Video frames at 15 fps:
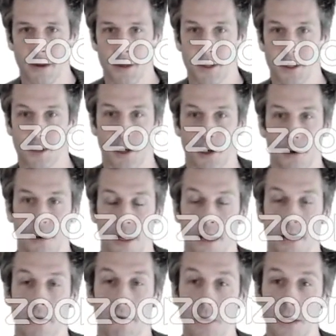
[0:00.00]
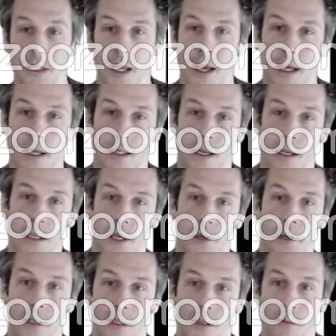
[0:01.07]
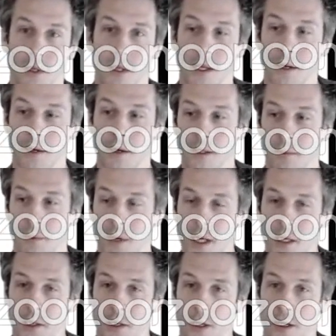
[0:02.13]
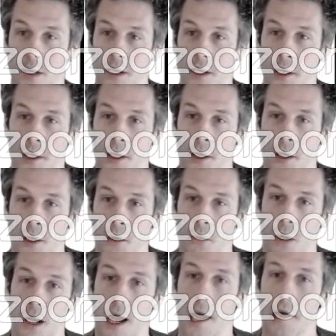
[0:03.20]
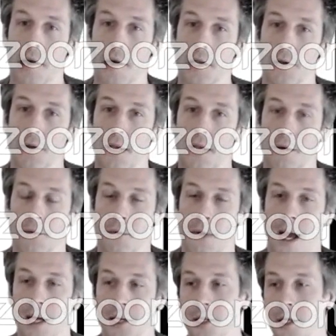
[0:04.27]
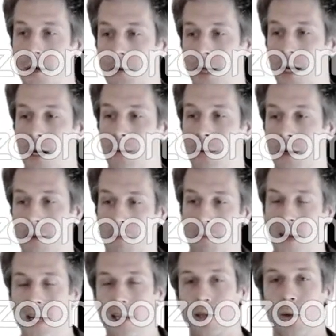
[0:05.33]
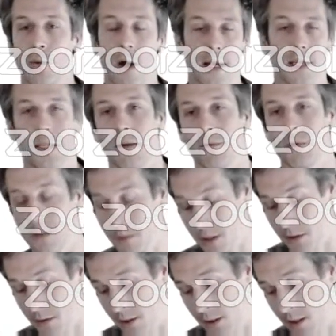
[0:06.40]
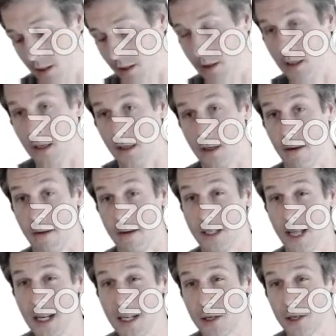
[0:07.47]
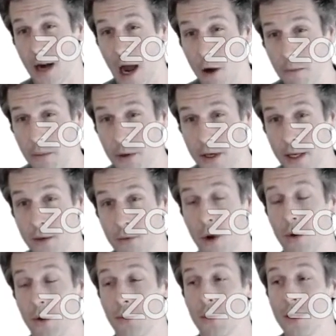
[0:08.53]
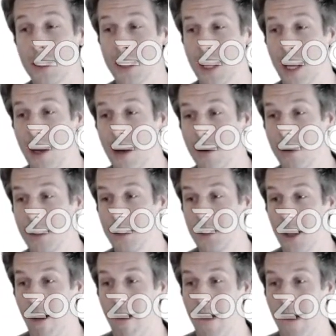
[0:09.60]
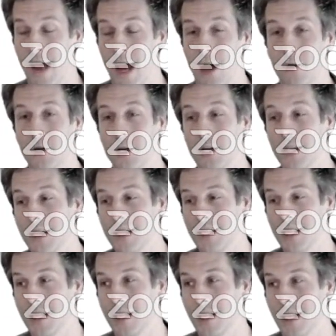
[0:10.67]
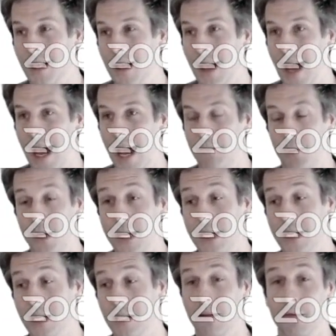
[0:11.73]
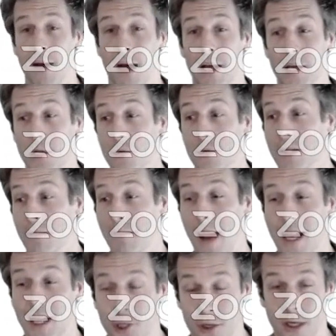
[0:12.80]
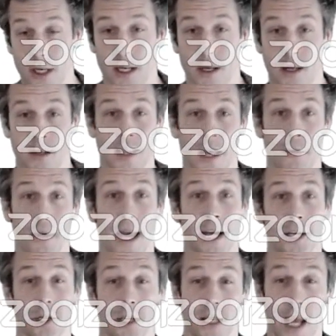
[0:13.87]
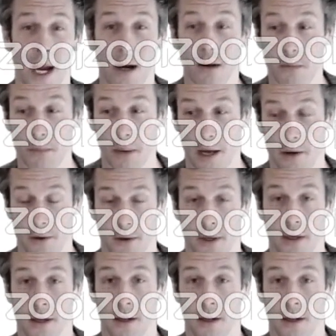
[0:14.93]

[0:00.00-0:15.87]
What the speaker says: So in the first case, considering the simulator as a predictor, well, I argue that we actually don't care about the pixel-wise difference between the sensor output. What we really care is, how good is it at predicting the value in the metric that we actually care about